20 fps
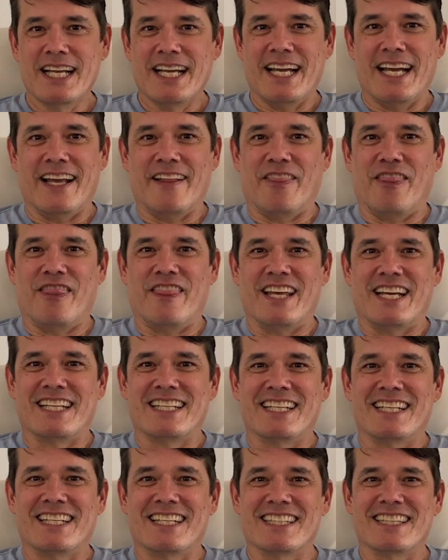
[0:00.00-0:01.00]
And
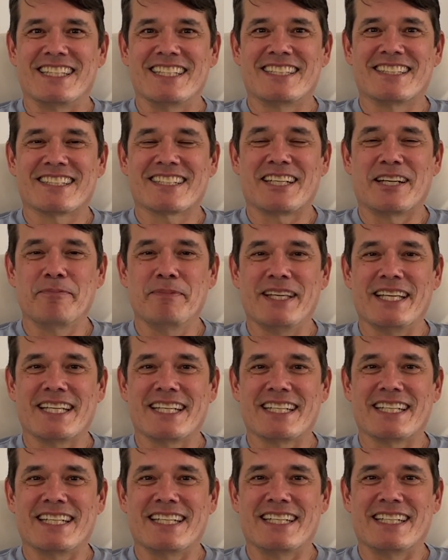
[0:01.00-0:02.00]
then this
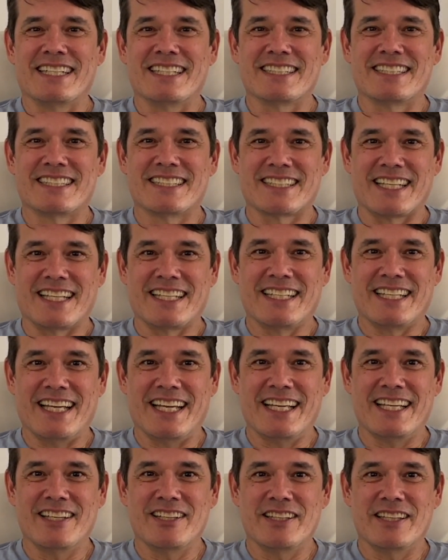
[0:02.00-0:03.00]
coming
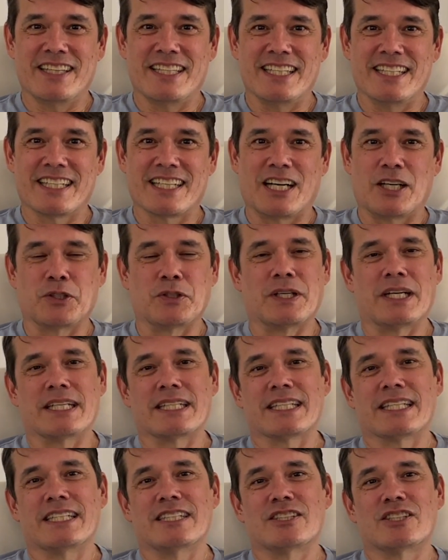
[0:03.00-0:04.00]
Sunday, the
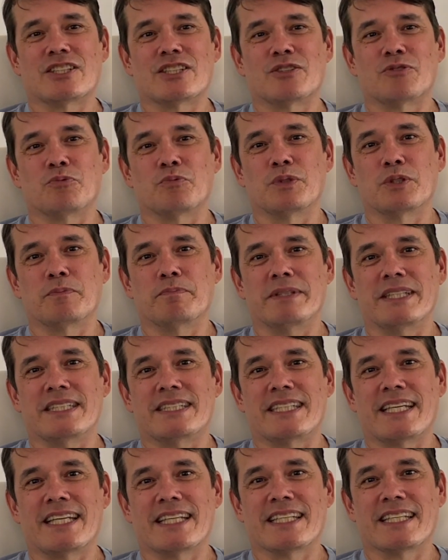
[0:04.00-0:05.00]
Ka'ohana Kitchen will be
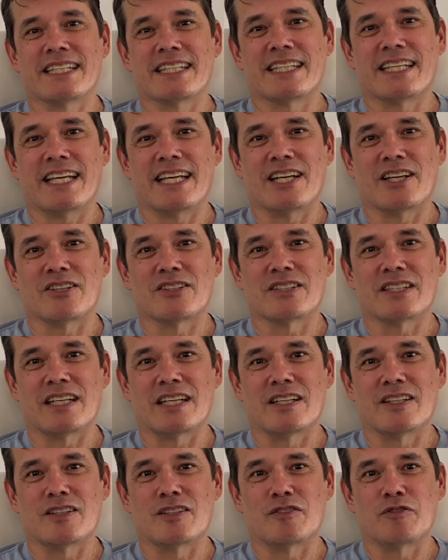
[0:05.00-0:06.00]
taken care
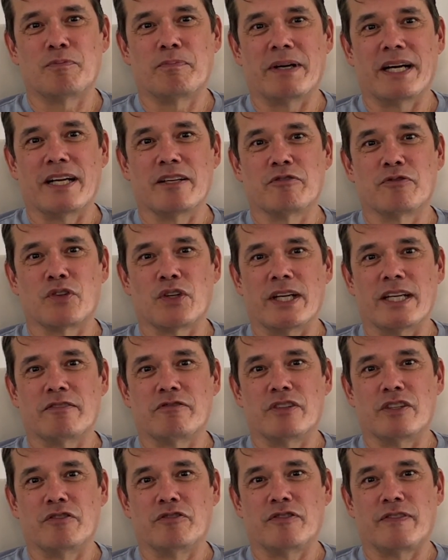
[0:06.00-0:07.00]
of by
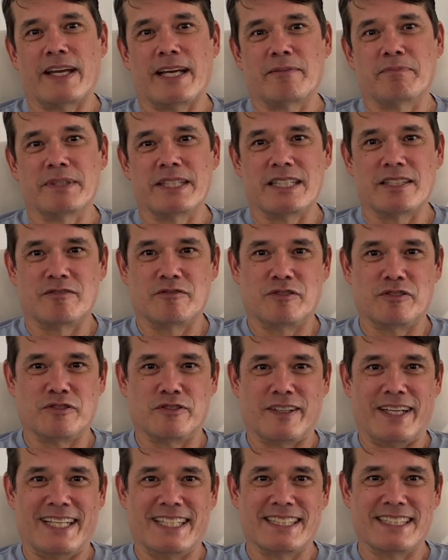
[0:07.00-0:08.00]
Forever Family and
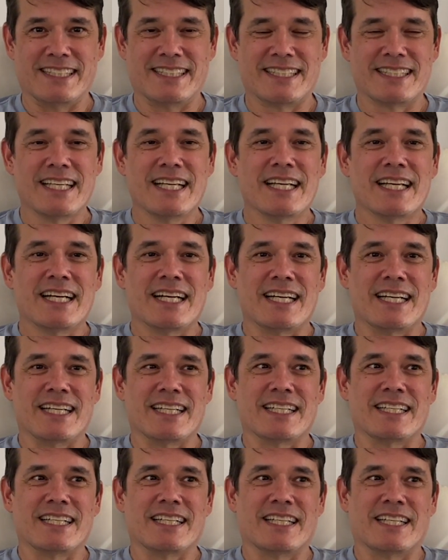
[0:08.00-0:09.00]
Friends
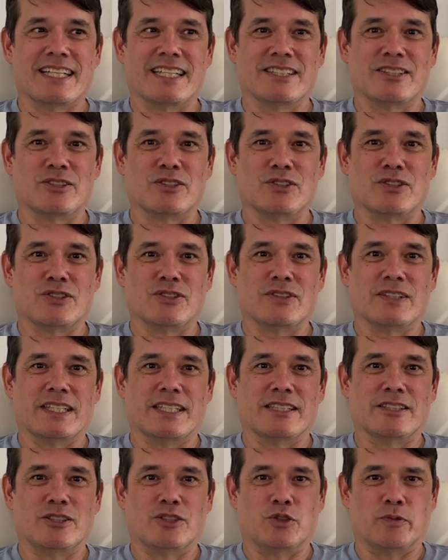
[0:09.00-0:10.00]
under
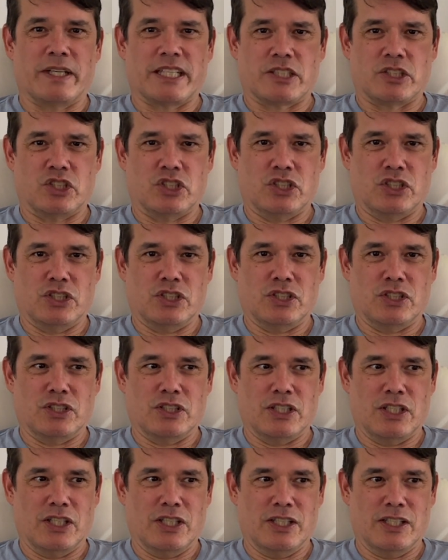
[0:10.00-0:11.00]
the
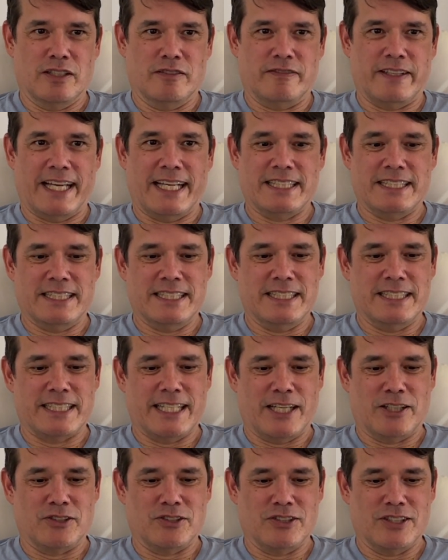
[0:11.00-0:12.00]
direction of Auntie
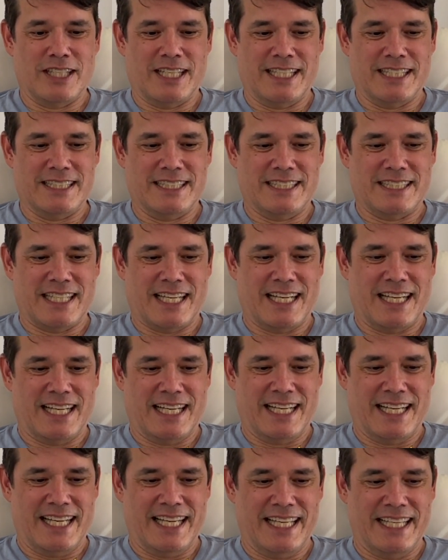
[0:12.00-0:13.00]
Daryl
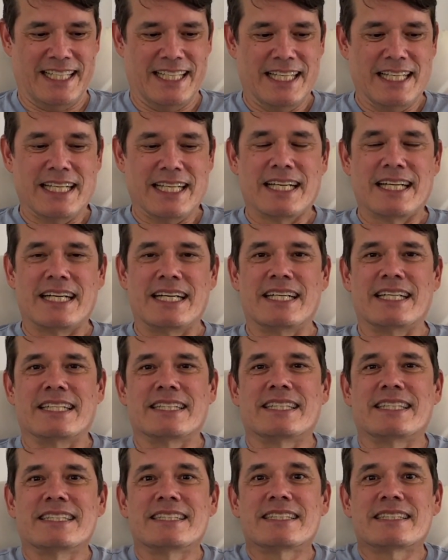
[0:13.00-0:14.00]
Atai.
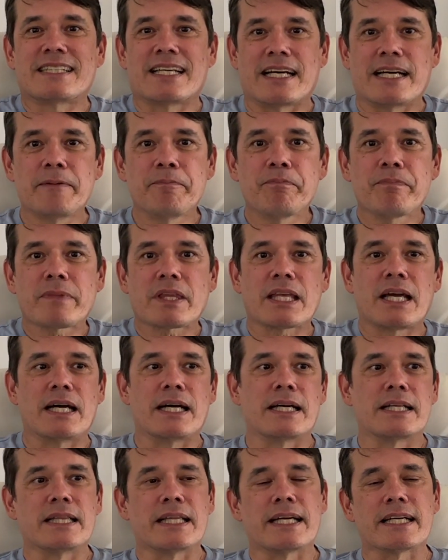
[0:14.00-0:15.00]
At this time,
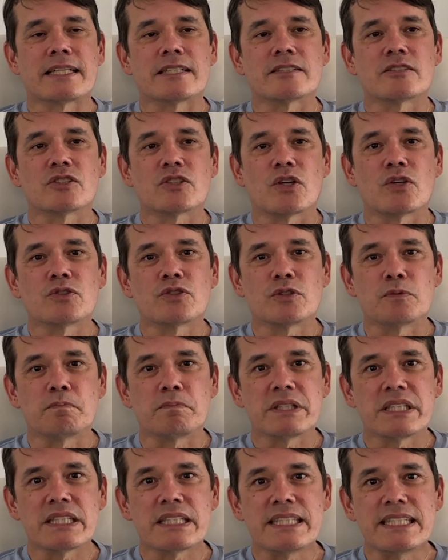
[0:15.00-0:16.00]
I'd like us all to
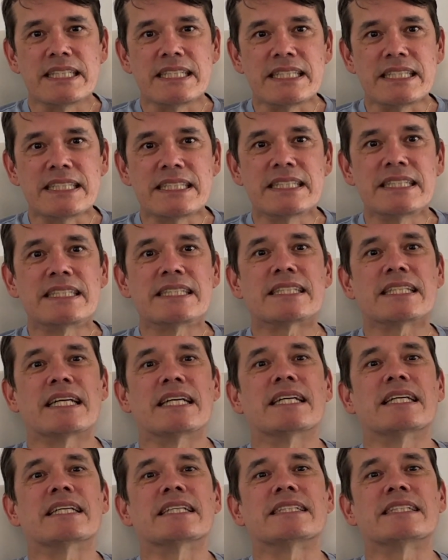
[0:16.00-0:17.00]
please
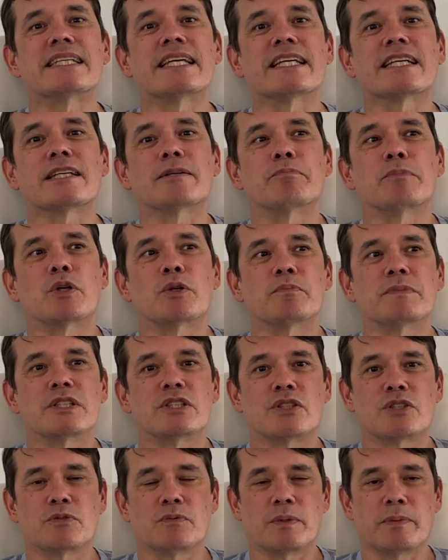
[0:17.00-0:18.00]
take a
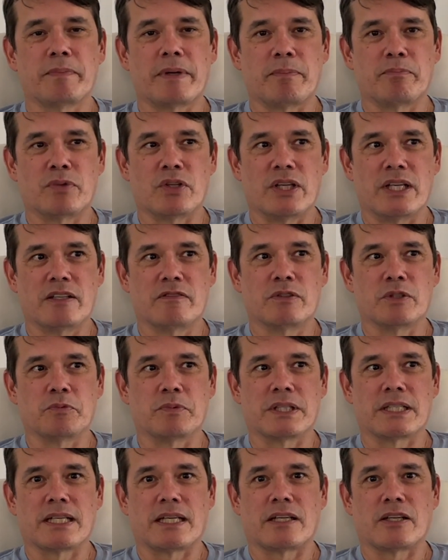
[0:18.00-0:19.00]
moment to remember
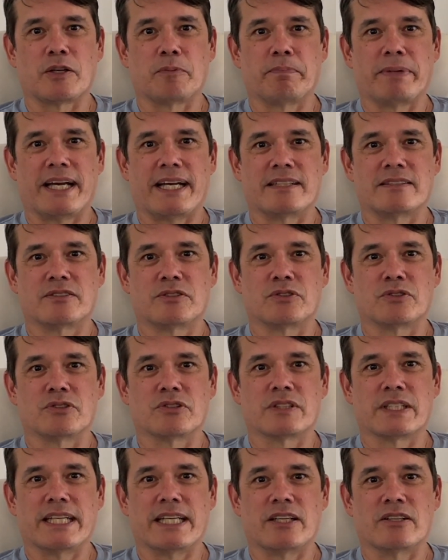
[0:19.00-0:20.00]
everyone on our pastoral
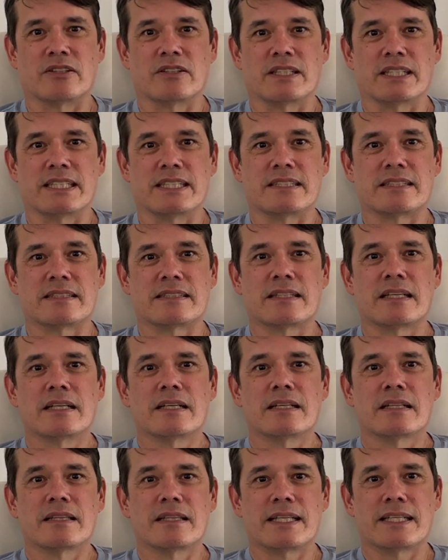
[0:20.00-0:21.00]
care list.
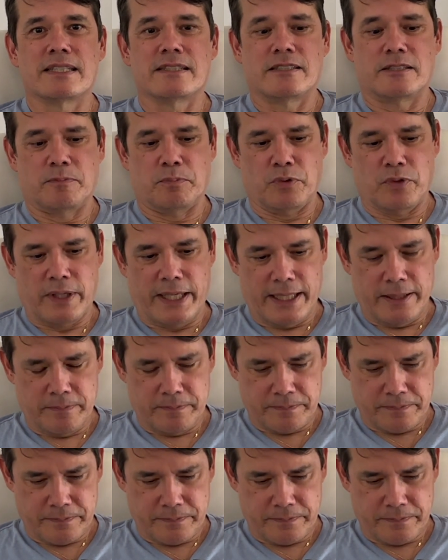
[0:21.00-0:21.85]
Let us pray.